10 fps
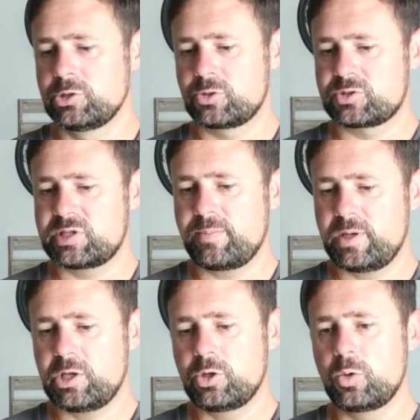So
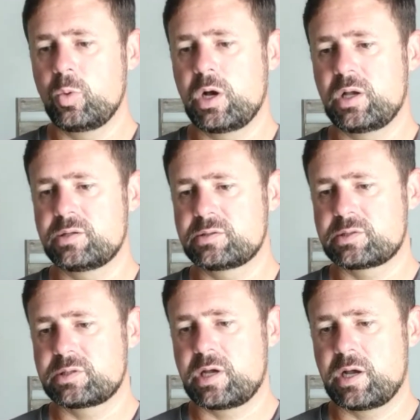somebody who
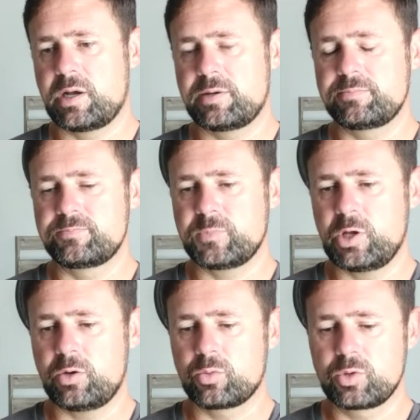was,
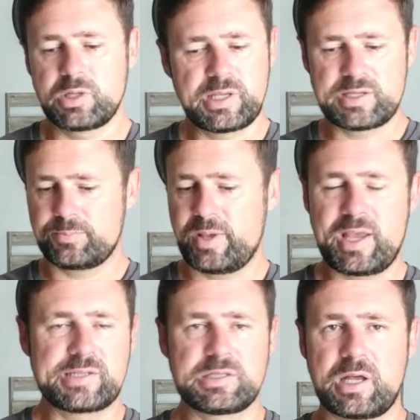really
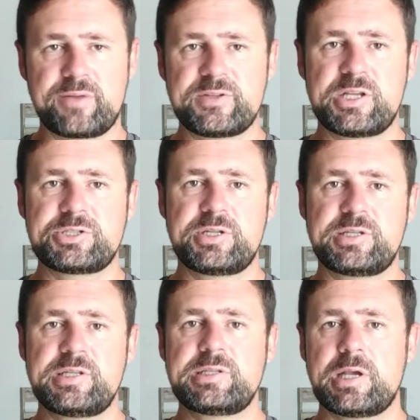paying a lot of attention to
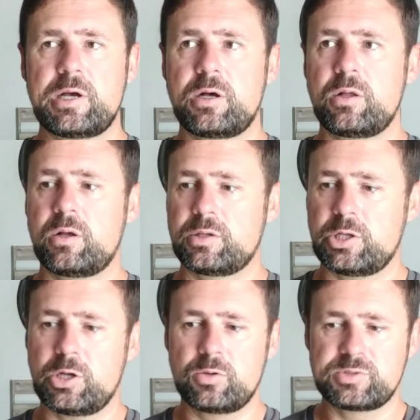detail,
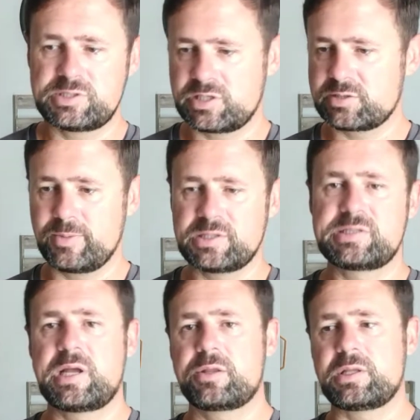6
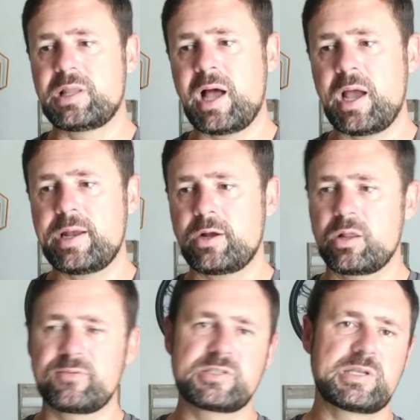months down the line,
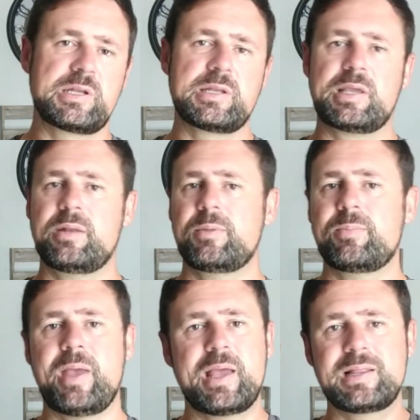all of a sudden can
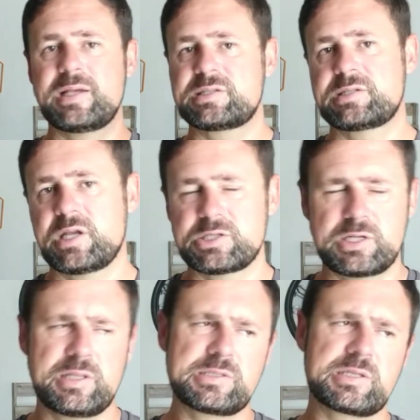be paying less
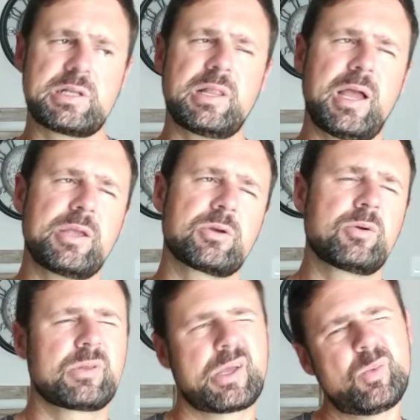attention. And as the client, you're
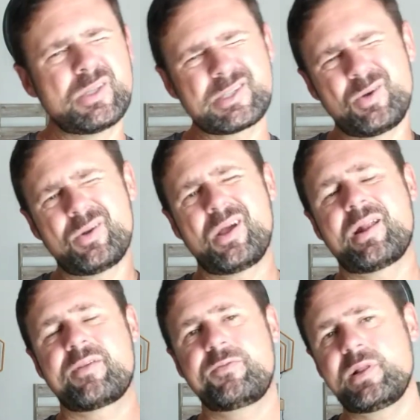going like, what's going
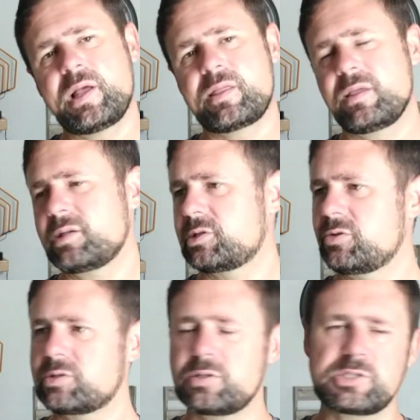on? I feel like things
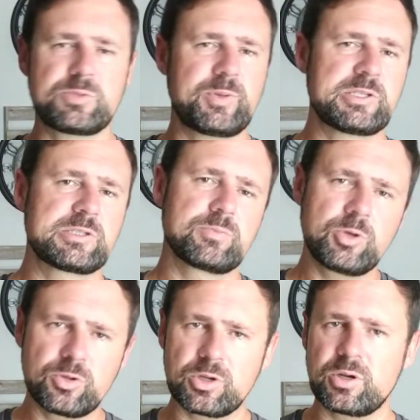used to just be
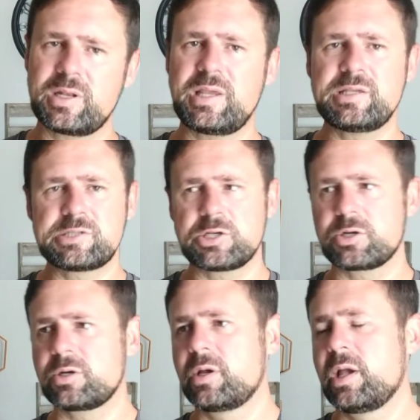smoother and
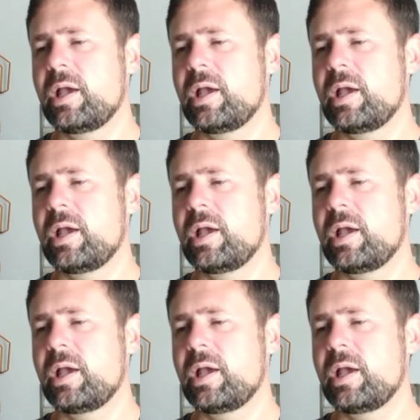easier,